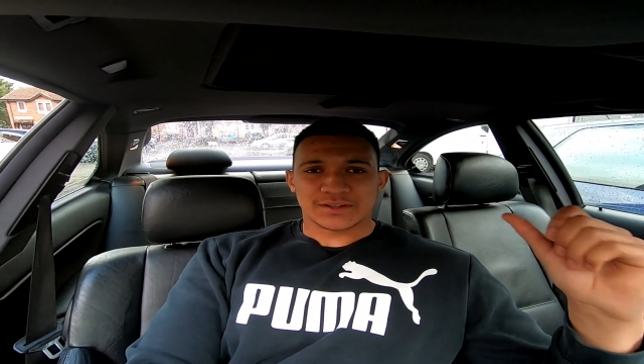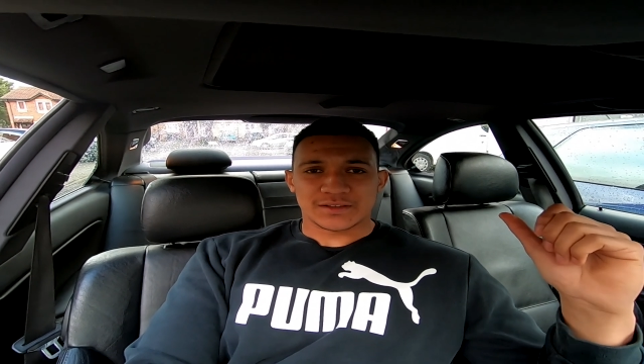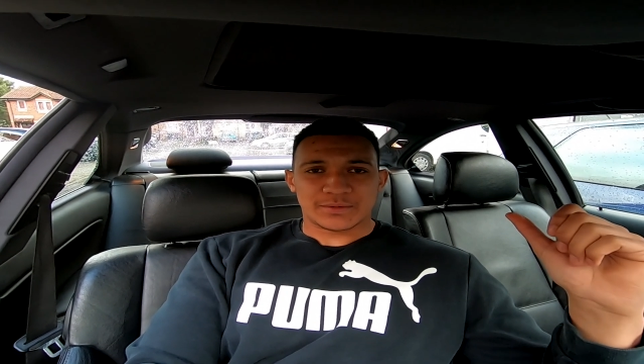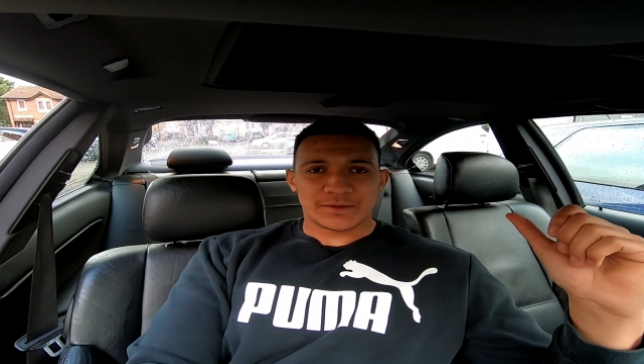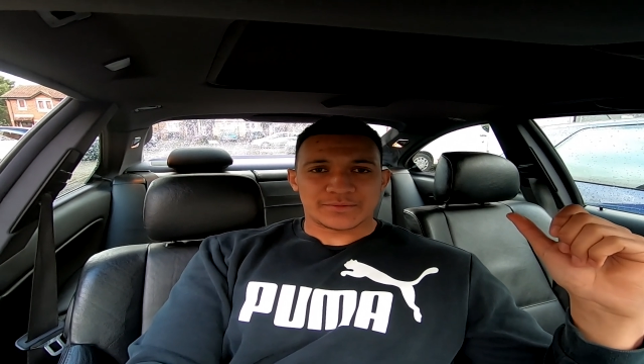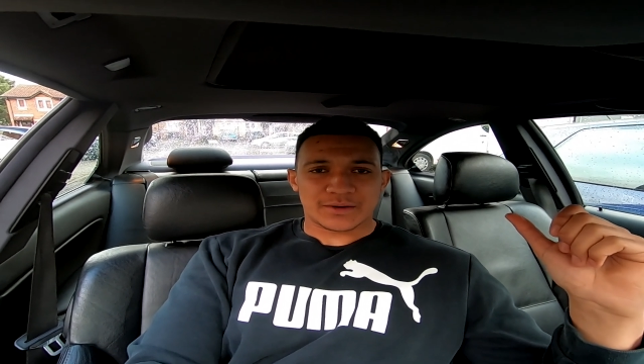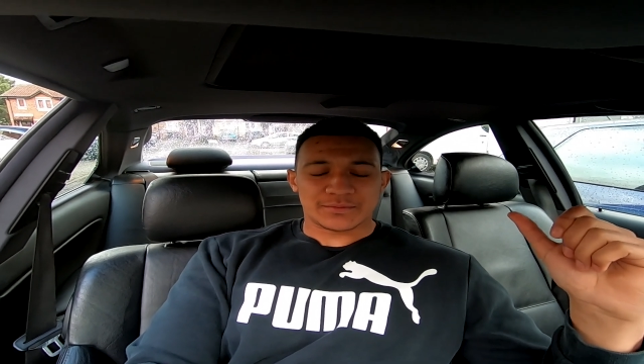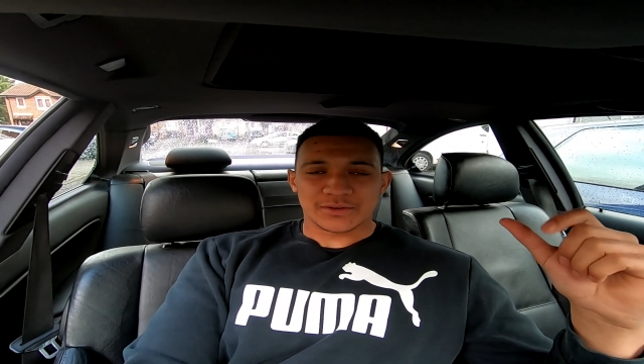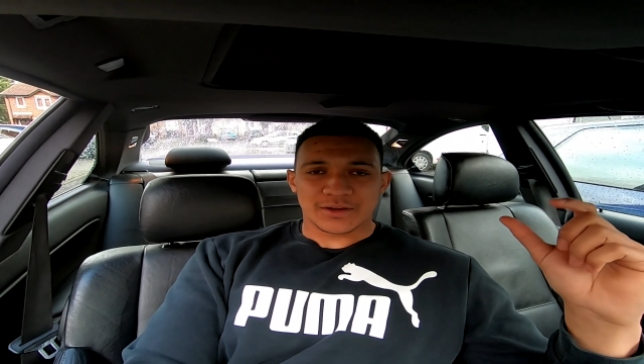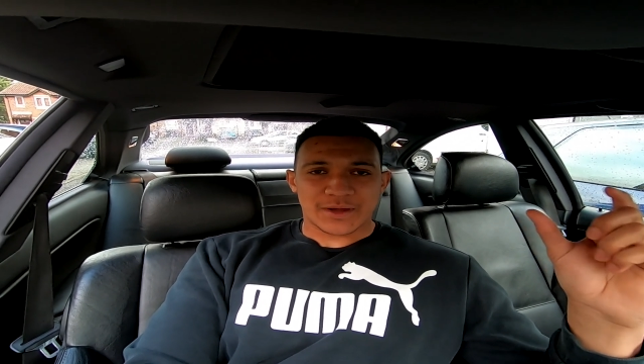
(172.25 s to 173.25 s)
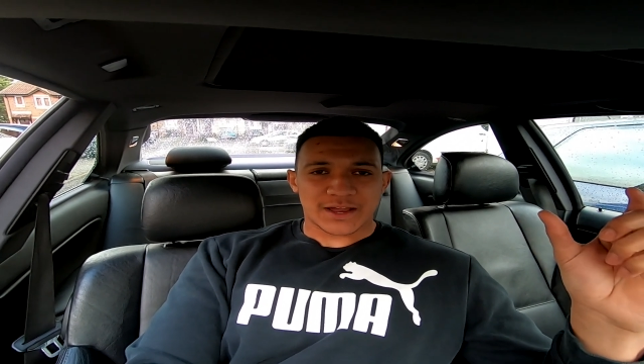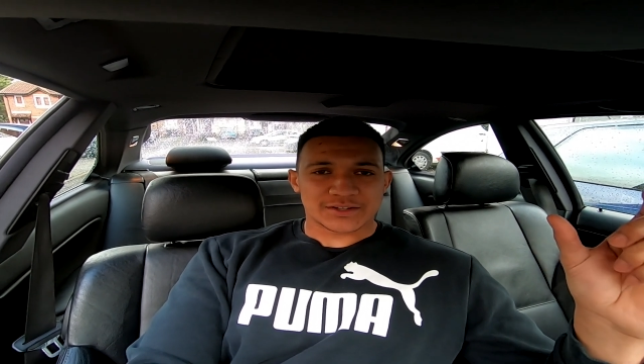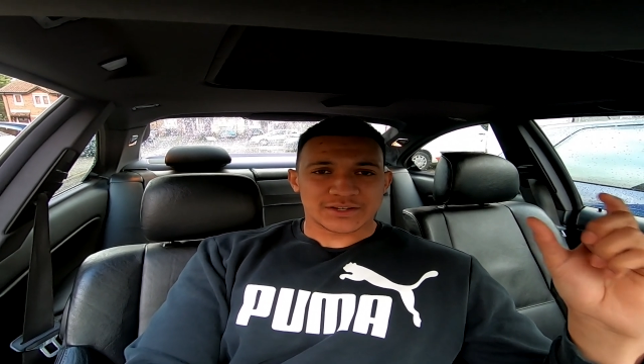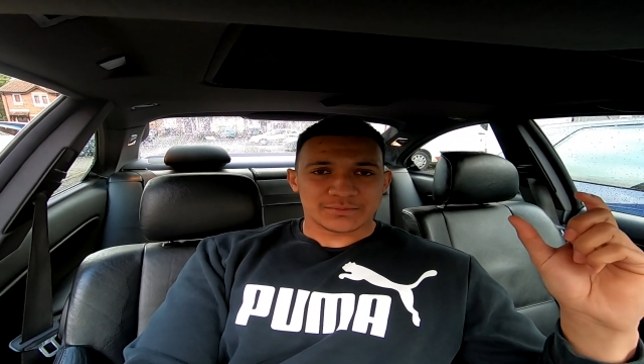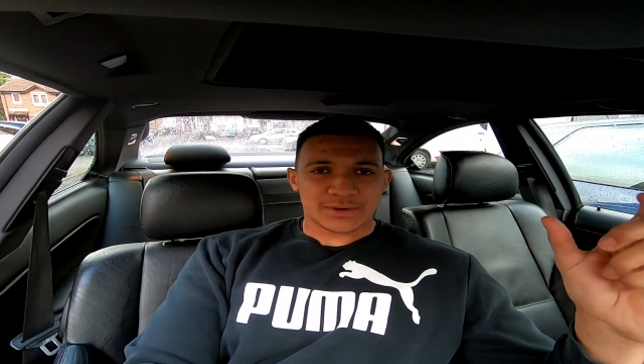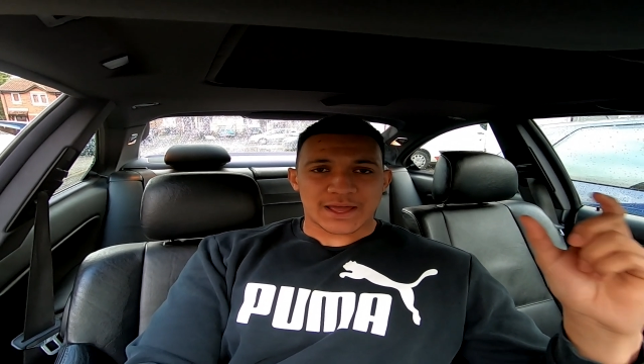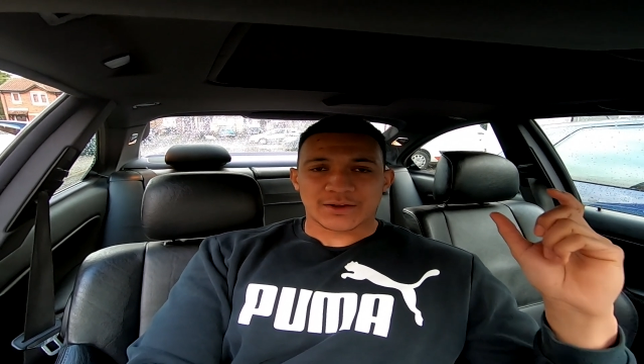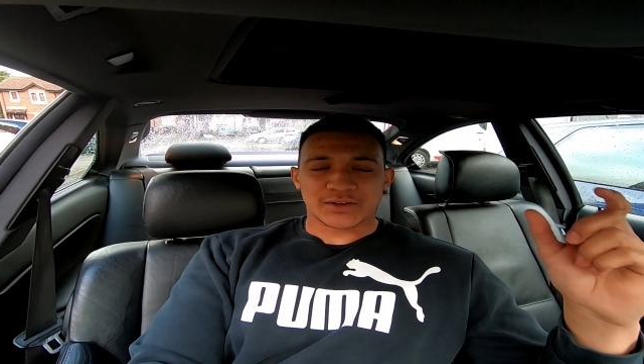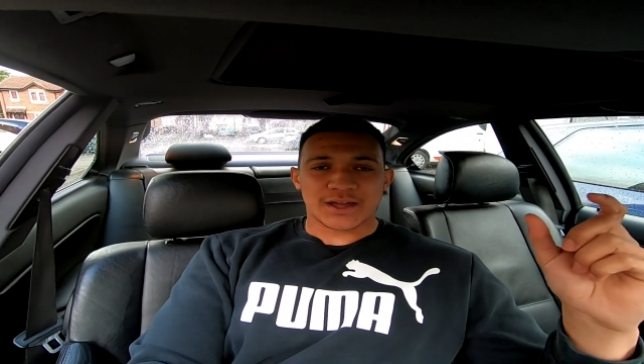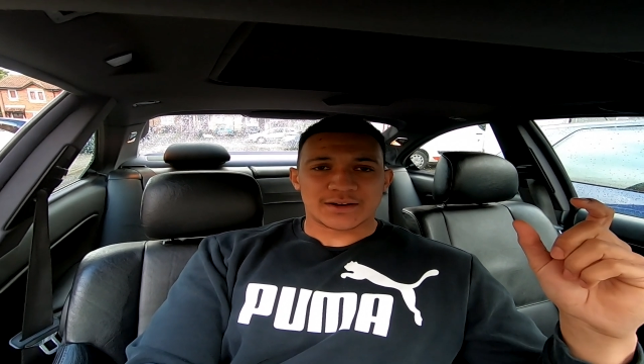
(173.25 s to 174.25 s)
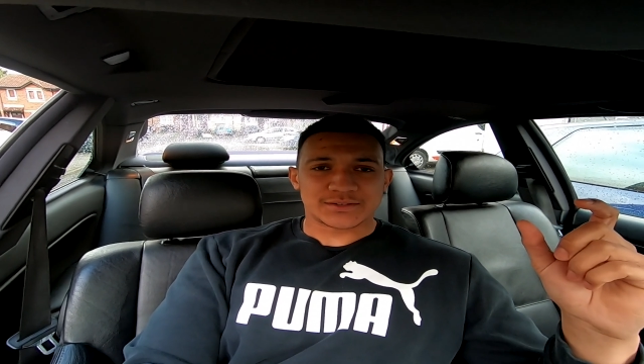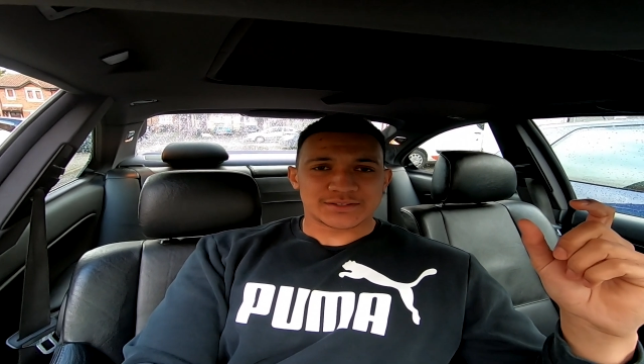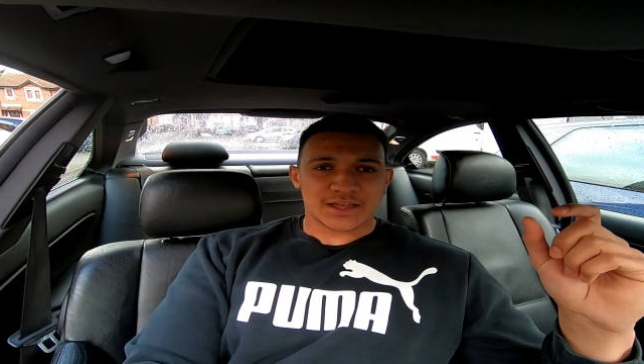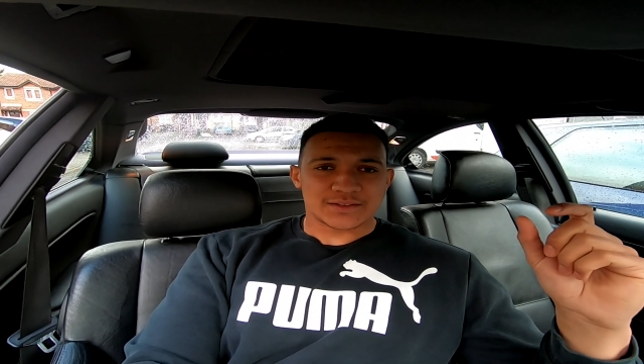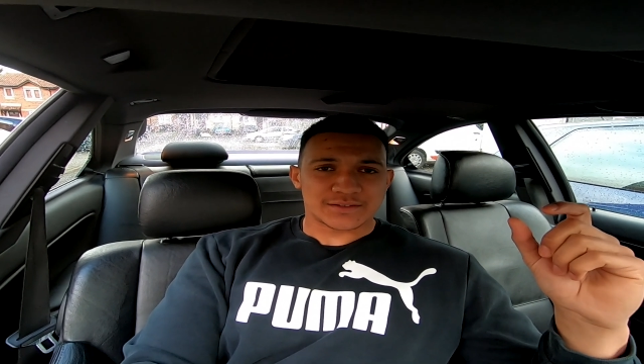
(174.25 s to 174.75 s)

of this BMW, they were actually black on the outside,